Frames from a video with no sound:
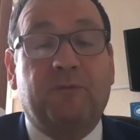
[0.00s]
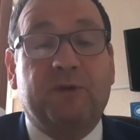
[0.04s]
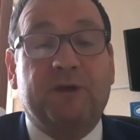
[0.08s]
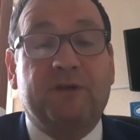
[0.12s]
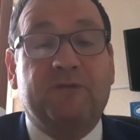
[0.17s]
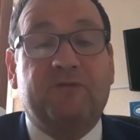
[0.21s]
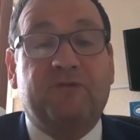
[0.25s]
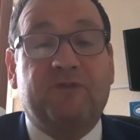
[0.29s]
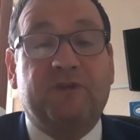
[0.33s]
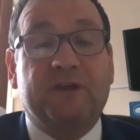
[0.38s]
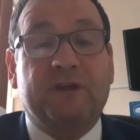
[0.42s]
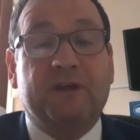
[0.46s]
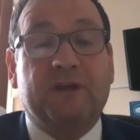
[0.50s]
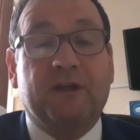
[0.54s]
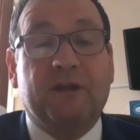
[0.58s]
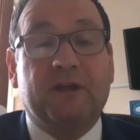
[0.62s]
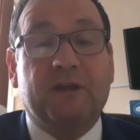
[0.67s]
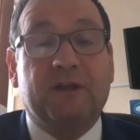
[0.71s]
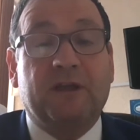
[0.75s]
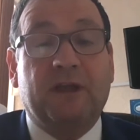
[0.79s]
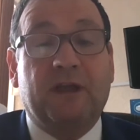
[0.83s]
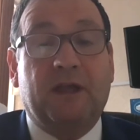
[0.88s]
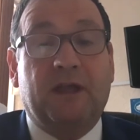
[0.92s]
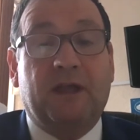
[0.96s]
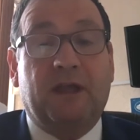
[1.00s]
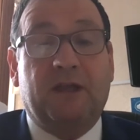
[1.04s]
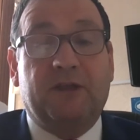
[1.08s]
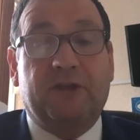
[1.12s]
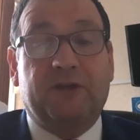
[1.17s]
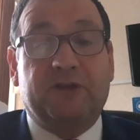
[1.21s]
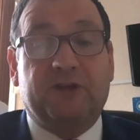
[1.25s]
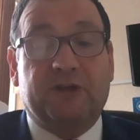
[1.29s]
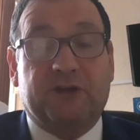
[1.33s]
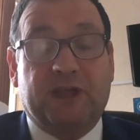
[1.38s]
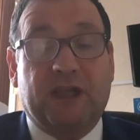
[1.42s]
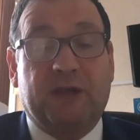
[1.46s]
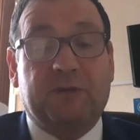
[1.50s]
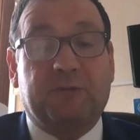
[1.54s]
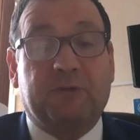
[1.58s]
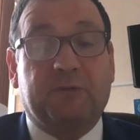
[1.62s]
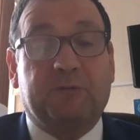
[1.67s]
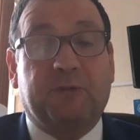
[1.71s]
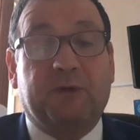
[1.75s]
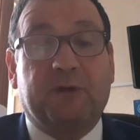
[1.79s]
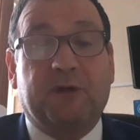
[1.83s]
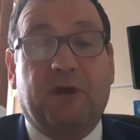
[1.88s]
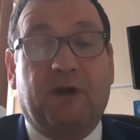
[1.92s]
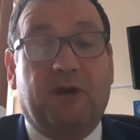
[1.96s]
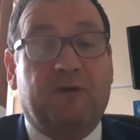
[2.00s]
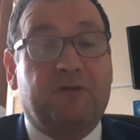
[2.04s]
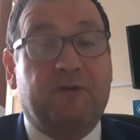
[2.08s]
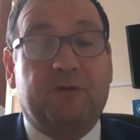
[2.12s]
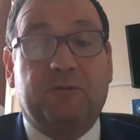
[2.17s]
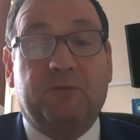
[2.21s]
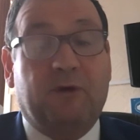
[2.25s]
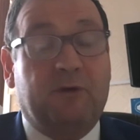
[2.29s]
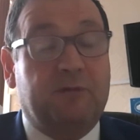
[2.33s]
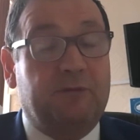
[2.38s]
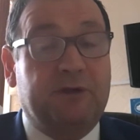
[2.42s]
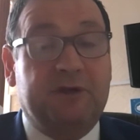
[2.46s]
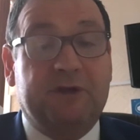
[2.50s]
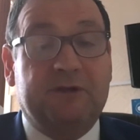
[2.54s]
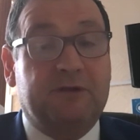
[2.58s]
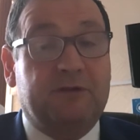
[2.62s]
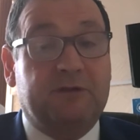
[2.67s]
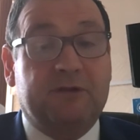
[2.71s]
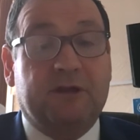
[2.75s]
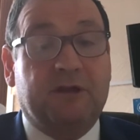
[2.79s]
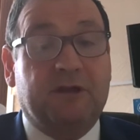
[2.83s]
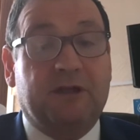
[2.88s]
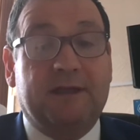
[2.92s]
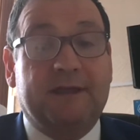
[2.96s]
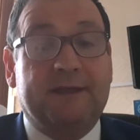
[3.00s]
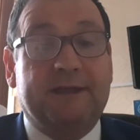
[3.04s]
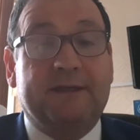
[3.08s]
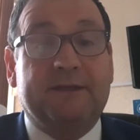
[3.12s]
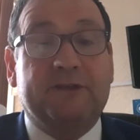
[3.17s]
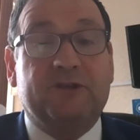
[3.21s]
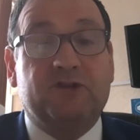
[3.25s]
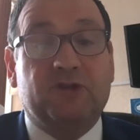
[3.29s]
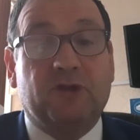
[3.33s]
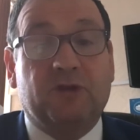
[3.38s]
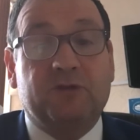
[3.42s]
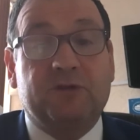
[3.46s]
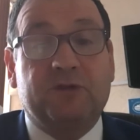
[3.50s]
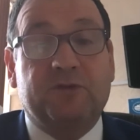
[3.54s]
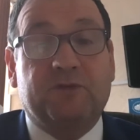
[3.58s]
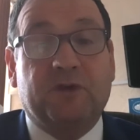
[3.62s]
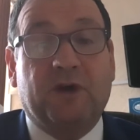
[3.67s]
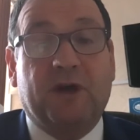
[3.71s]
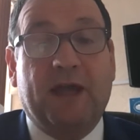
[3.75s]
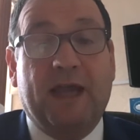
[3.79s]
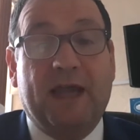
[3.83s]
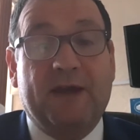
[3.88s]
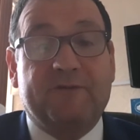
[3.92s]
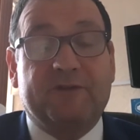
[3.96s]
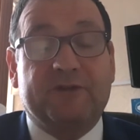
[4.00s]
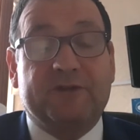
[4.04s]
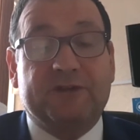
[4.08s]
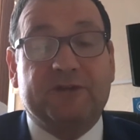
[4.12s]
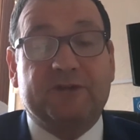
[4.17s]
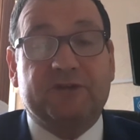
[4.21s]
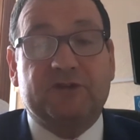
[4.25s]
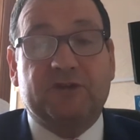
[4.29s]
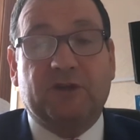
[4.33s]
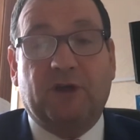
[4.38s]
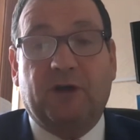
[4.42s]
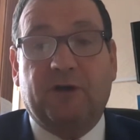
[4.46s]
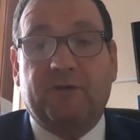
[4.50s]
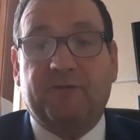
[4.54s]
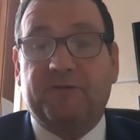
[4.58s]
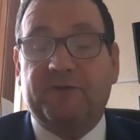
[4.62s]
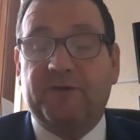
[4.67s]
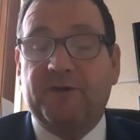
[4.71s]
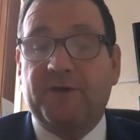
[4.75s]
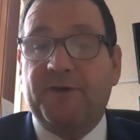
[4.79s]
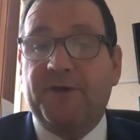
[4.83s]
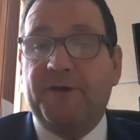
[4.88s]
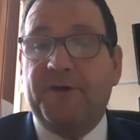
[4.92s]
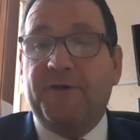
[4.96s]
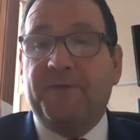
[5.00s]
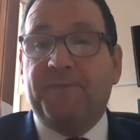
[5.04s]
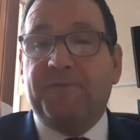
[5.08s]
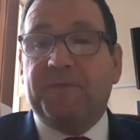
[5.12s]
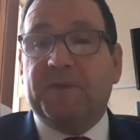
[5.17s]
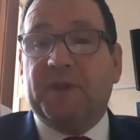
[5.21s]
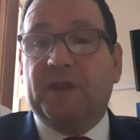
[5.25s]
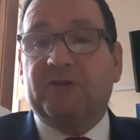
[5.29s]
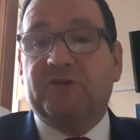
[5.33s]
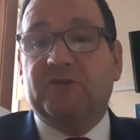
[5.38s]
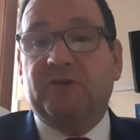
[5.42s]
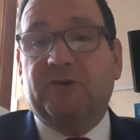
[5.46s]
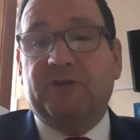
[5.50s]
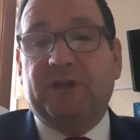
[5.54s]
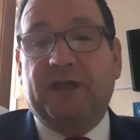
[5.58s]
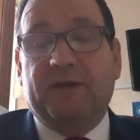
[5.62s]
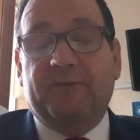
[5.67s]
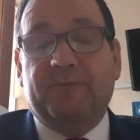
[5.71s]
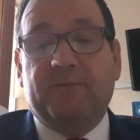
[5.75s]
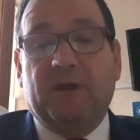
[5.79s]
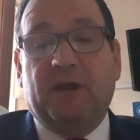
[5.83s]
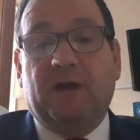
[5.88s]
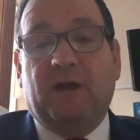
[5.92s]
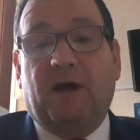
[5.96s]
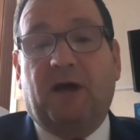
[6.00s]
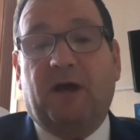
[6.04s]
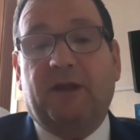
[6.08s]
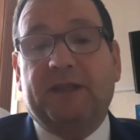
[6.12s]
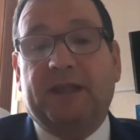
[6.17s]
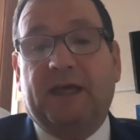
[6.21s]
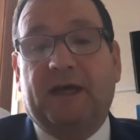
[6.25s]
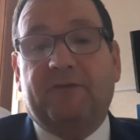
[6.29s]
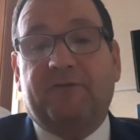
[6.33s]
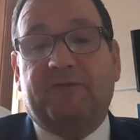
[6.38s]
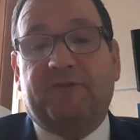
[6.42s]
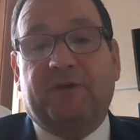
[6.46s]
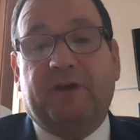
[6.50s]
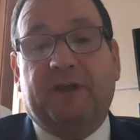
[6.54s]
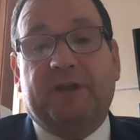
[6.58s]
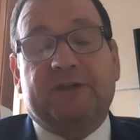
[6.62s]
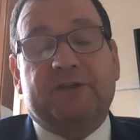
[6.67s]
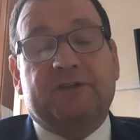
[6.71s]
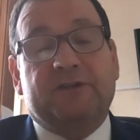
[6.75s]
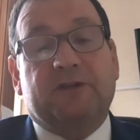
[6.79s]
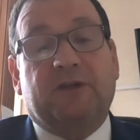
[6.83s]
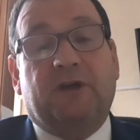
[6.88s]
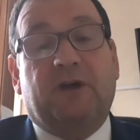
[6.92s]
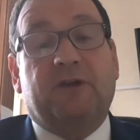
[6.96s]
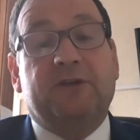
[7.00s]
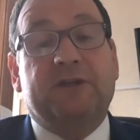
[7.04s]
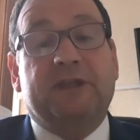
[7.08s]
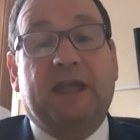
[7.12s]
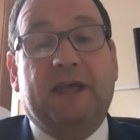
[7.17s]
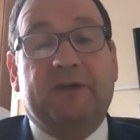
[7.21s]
feel that you're capable of and what we can clearly show you've got evidence of. So then, on that front, on the